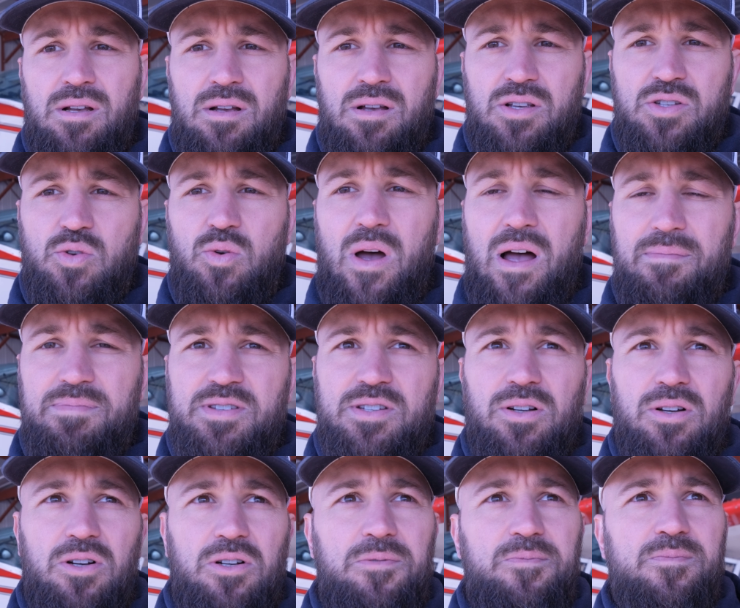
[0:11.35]
Swamp
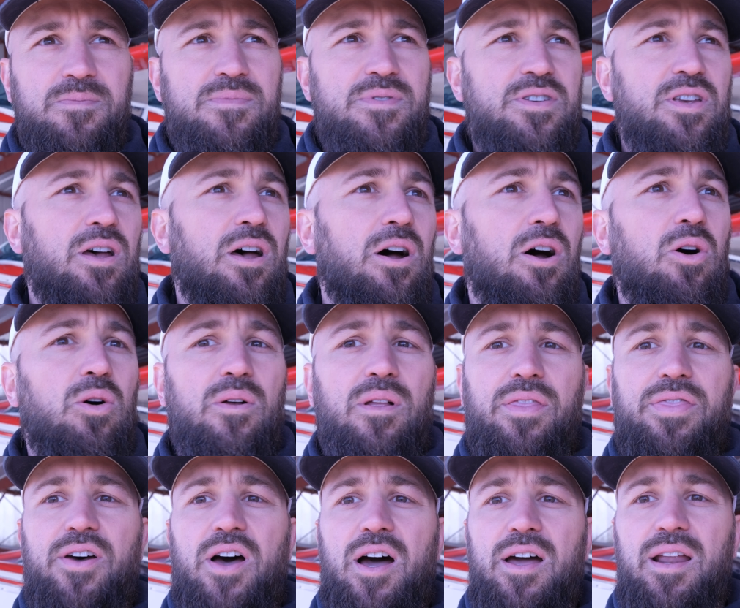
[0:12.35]
STOL. So
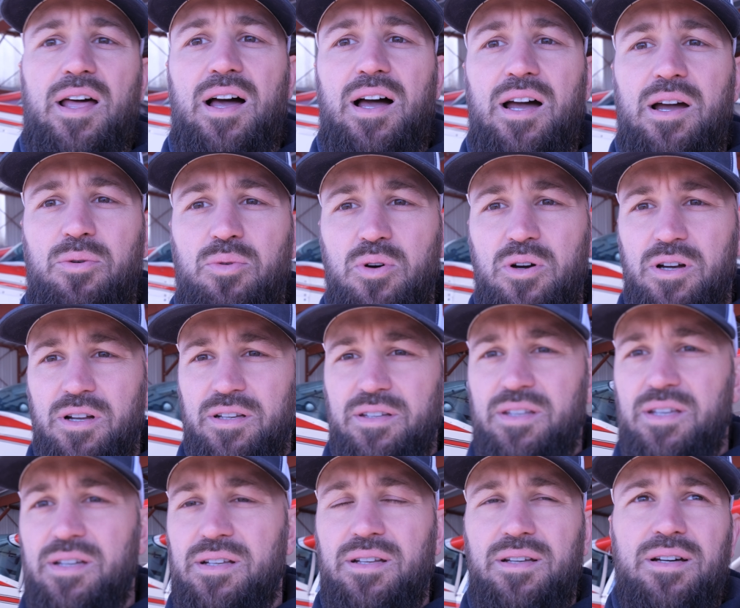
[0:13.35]
thought I would
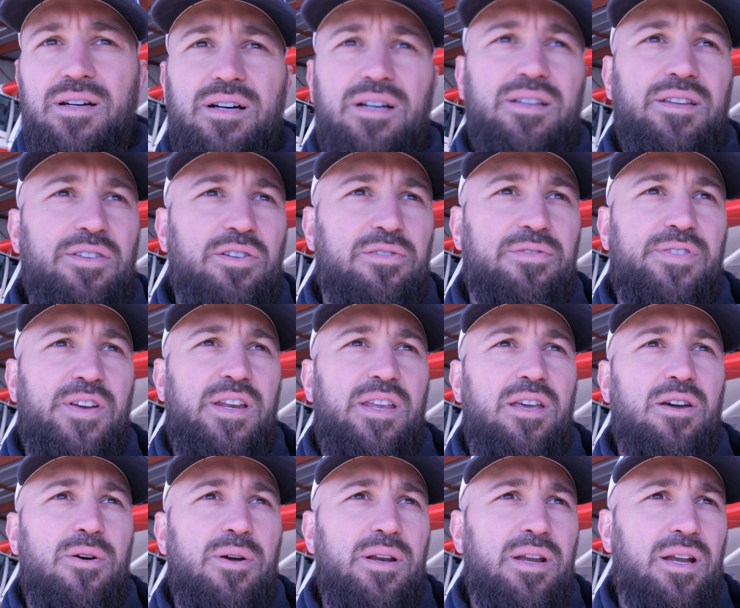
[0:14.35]
get a little
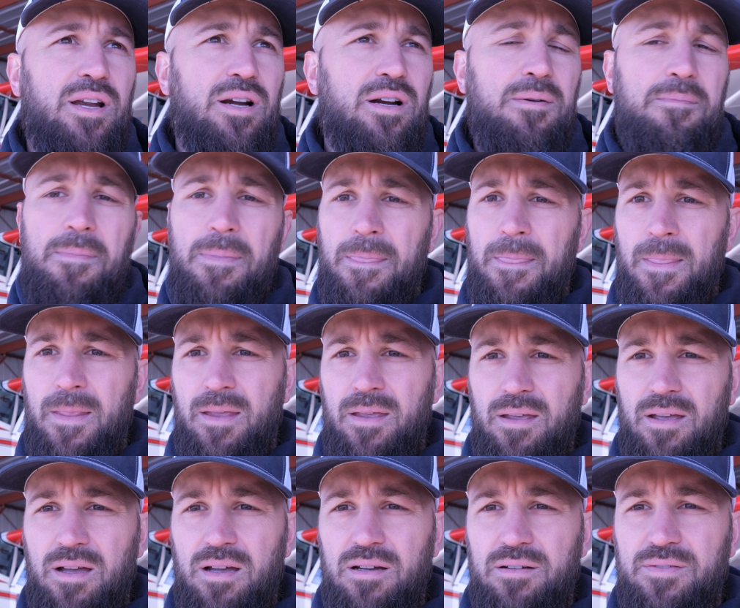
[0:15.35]
video in here
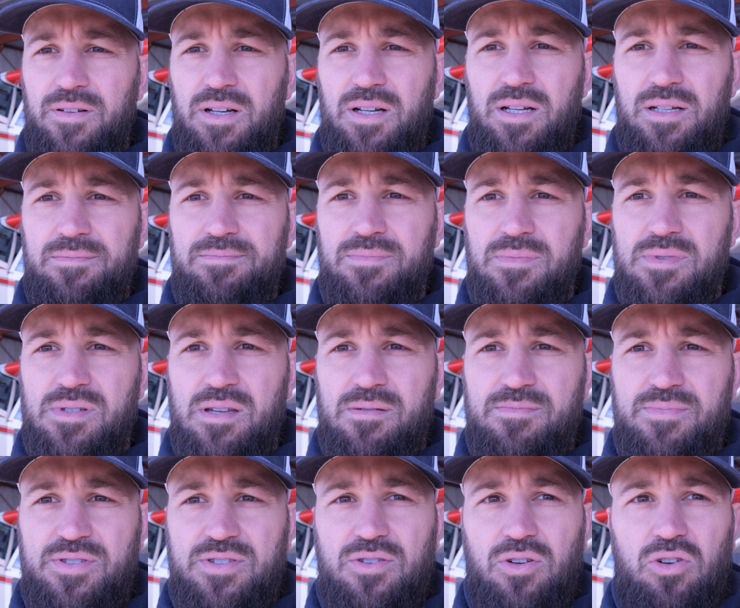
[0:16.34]
of
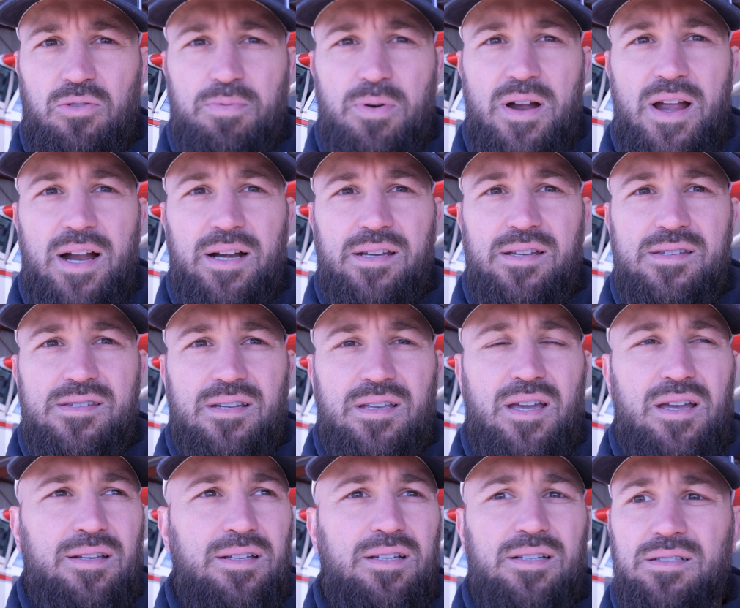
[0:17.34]
some STOL practice and
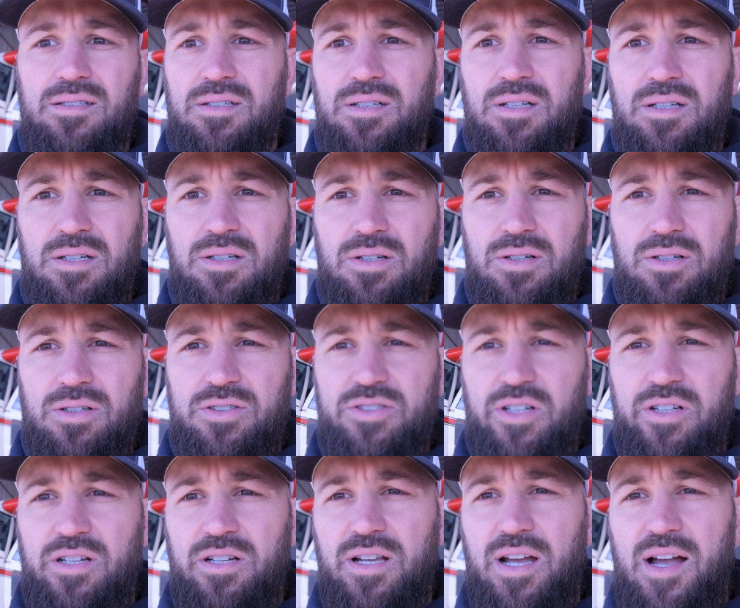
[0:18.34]
kind of show
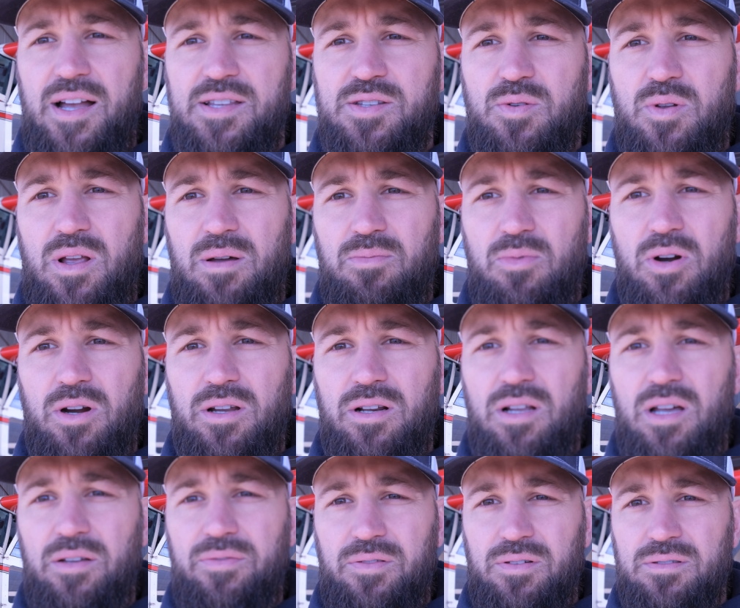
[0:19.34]
you guys what I'm working
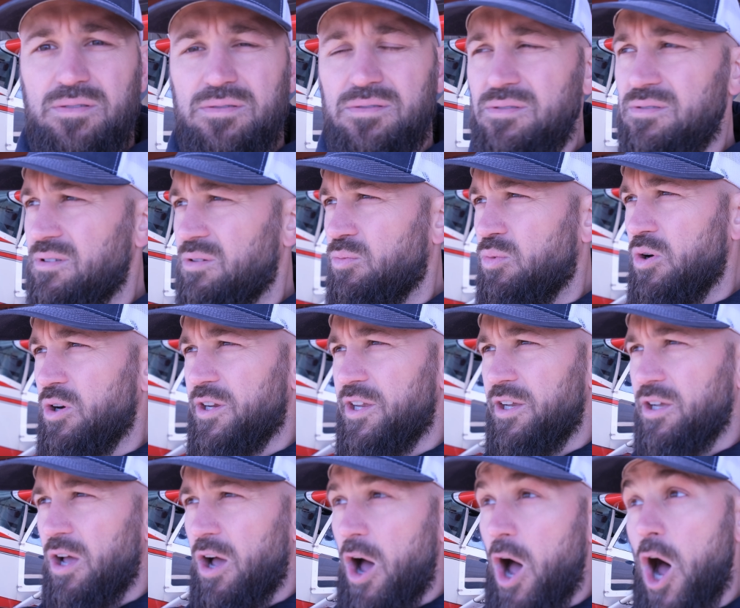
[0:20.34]

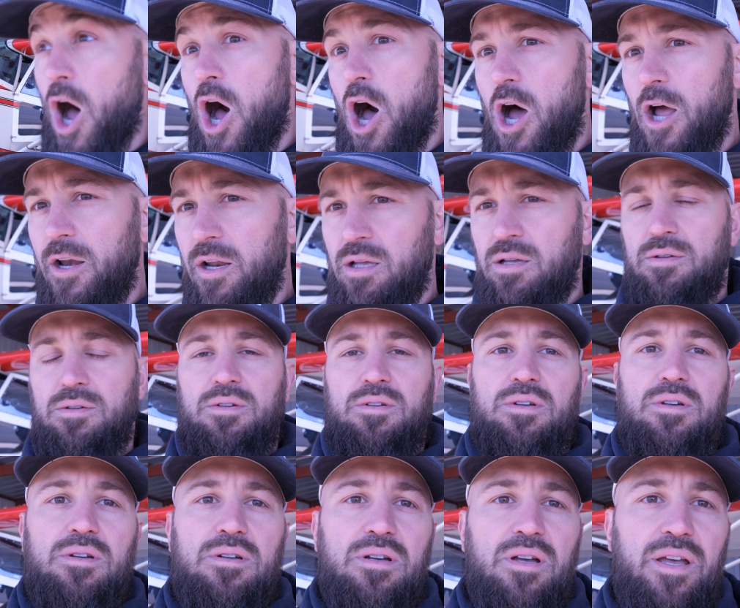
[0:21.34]
on,
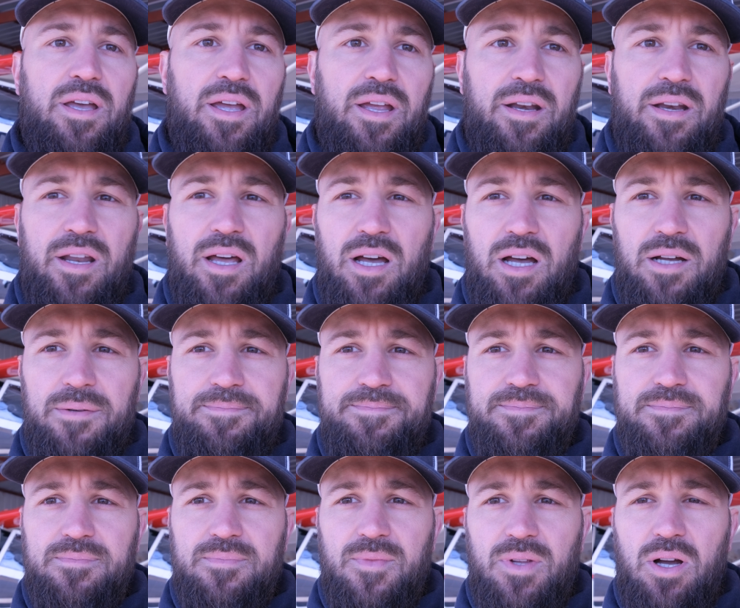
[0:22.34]
and
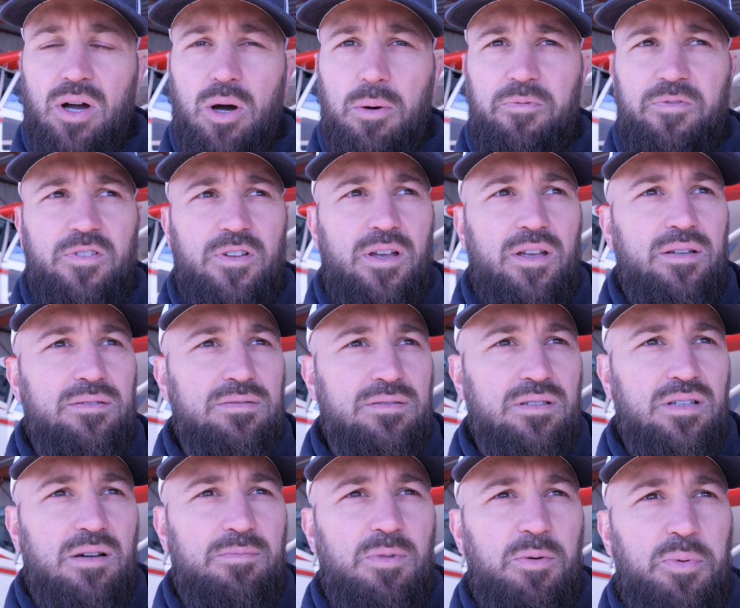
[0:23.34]
hopefully
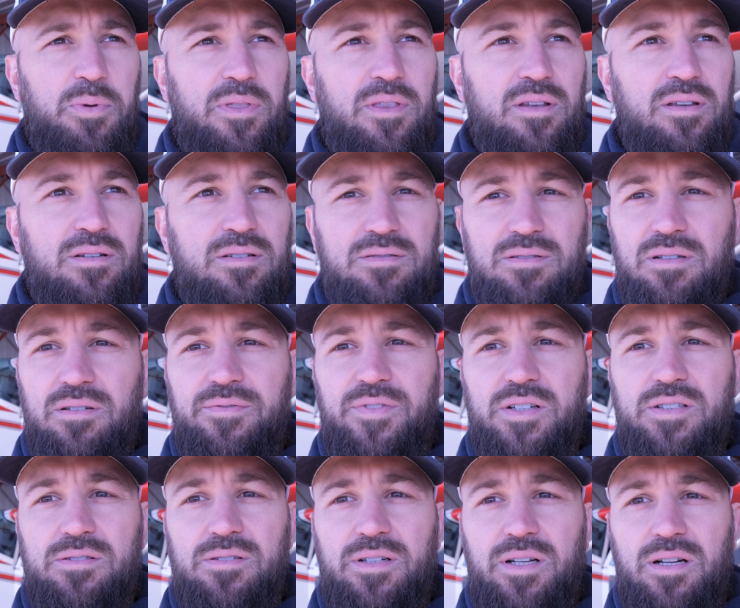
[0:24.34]
come up with a
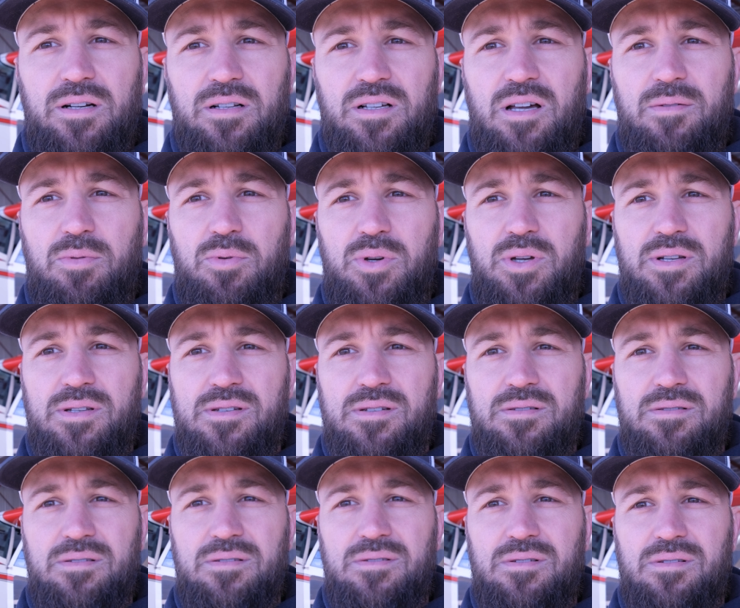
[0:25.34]
victory here in a couple weeks.
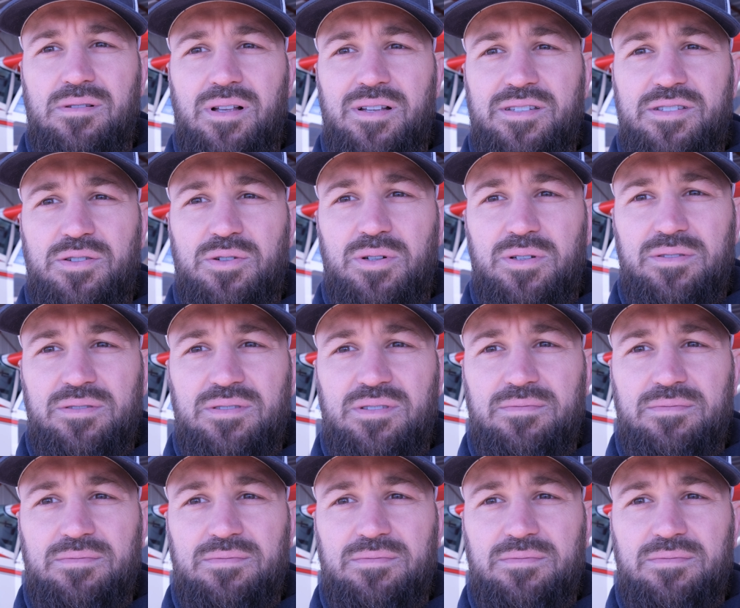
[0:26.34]
Let's do it.